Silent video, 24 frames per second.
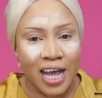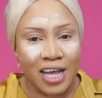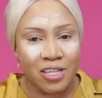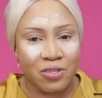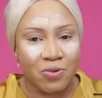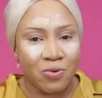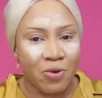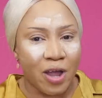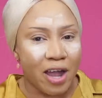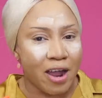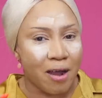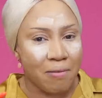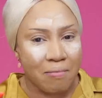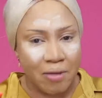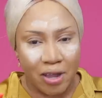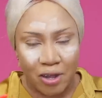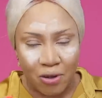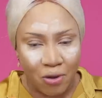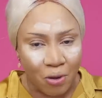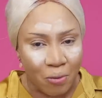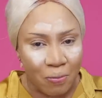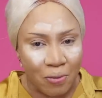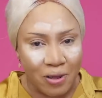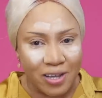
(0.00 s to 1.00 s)
I do hair and
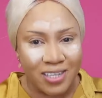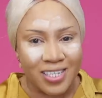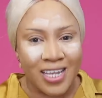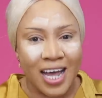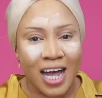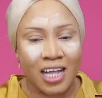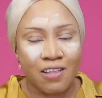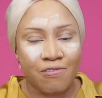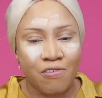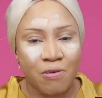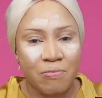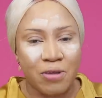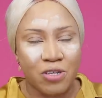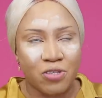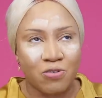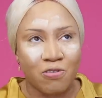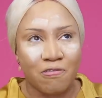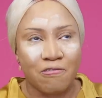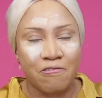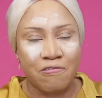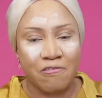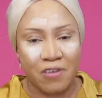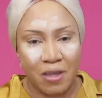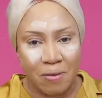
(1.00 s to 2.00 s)
makeup, it's hard for me
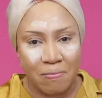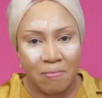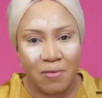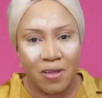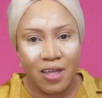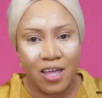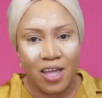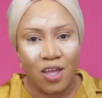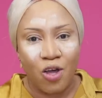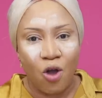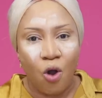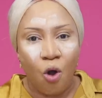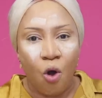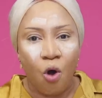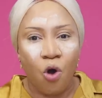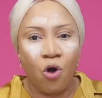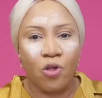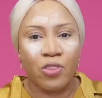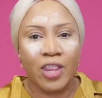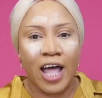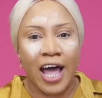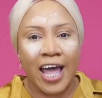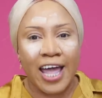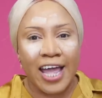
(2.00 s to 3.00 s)
to film
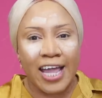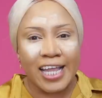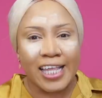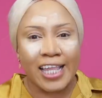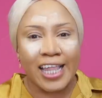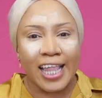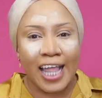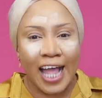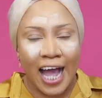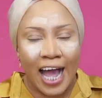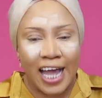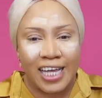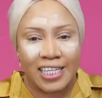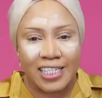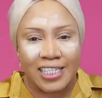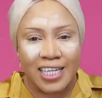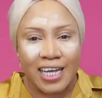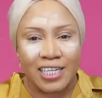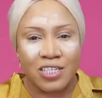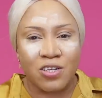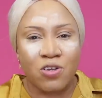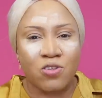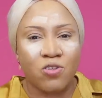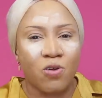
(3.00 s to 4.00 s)
under a light
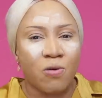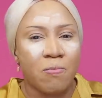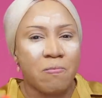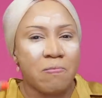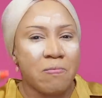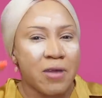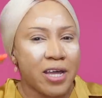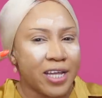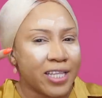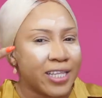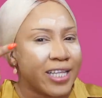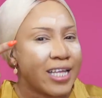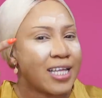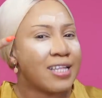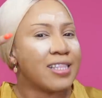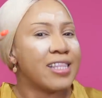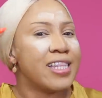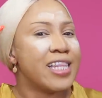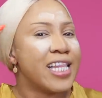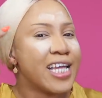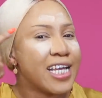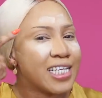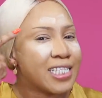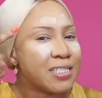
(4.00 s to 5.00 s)
that is going to make the
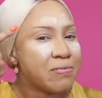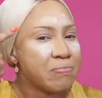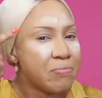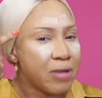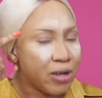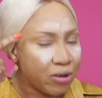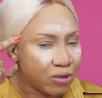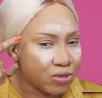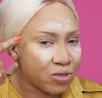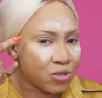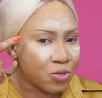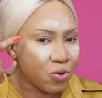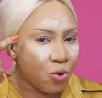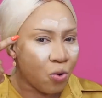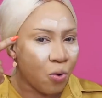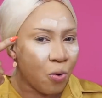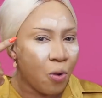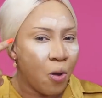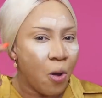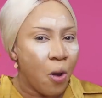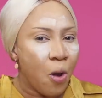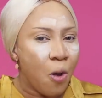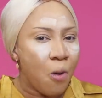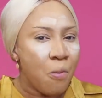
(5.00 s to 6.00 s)
lace melt.
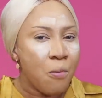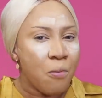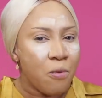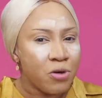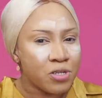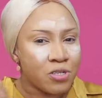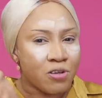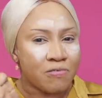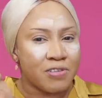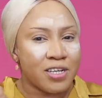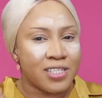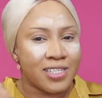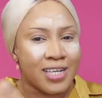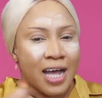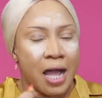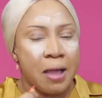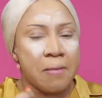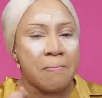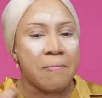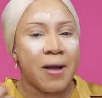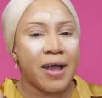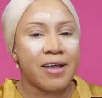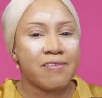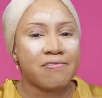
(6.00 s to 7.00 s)
So most of the
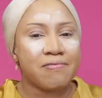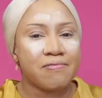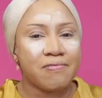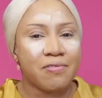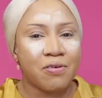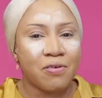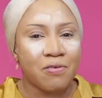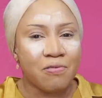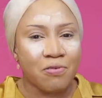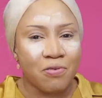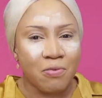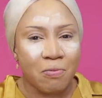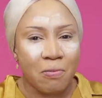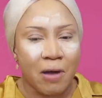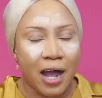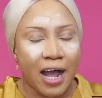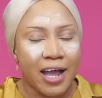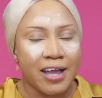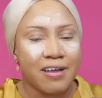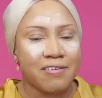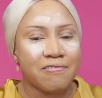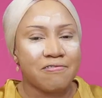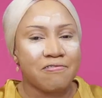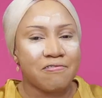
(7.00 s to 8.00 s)
time,
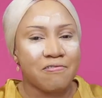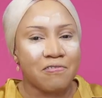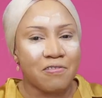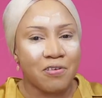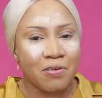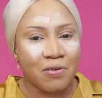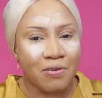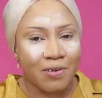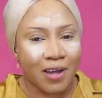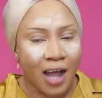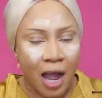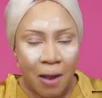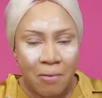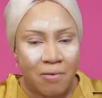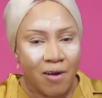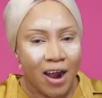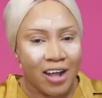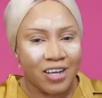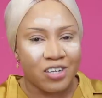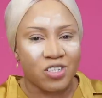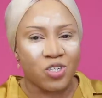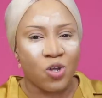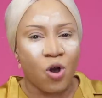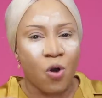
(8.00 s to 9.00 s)
my
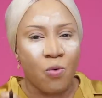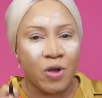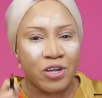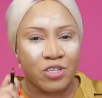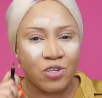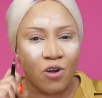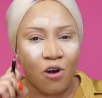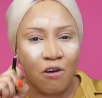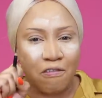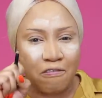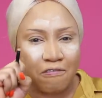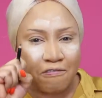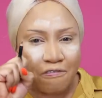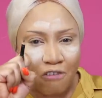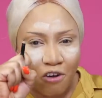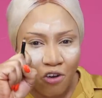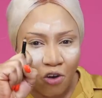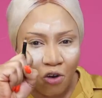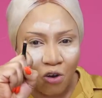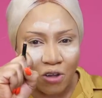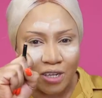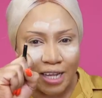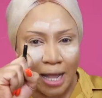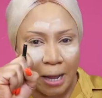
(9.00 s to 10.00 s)
camera is always on
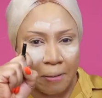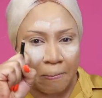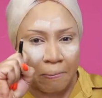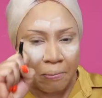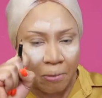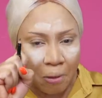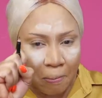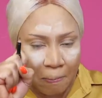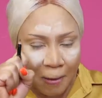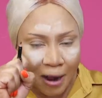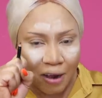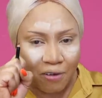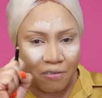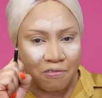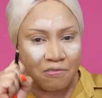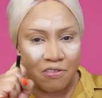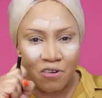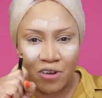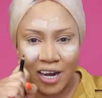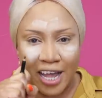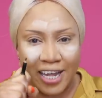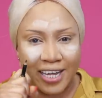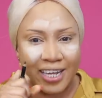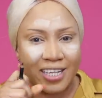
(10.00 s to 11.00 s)
focal, like proper on
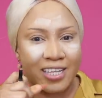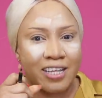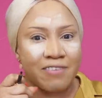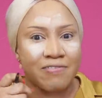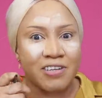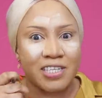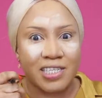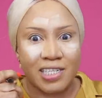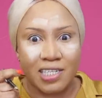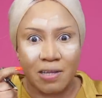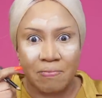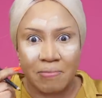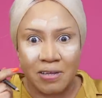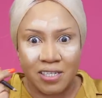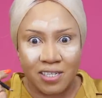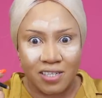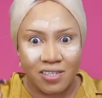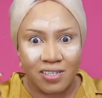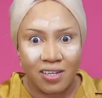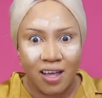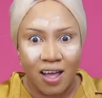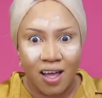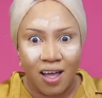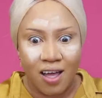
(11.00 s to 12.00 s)
focal. I can even see the
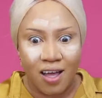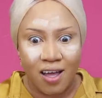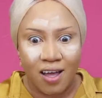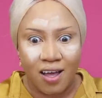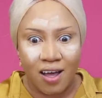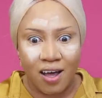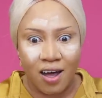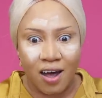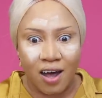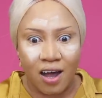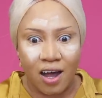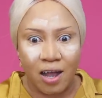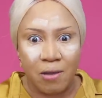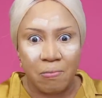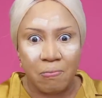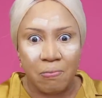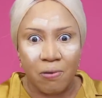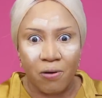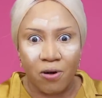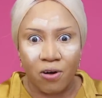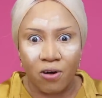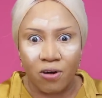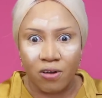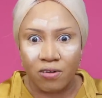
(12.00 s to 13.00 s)
person's
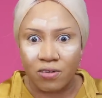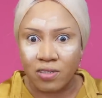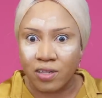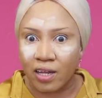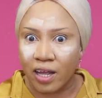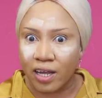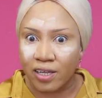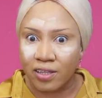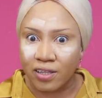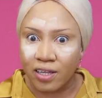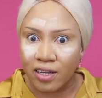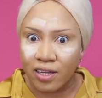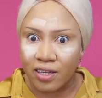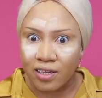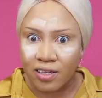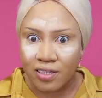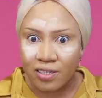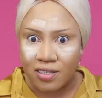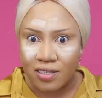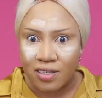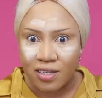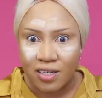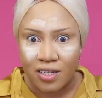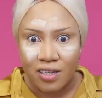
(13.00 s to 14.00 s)
eyeballs like this,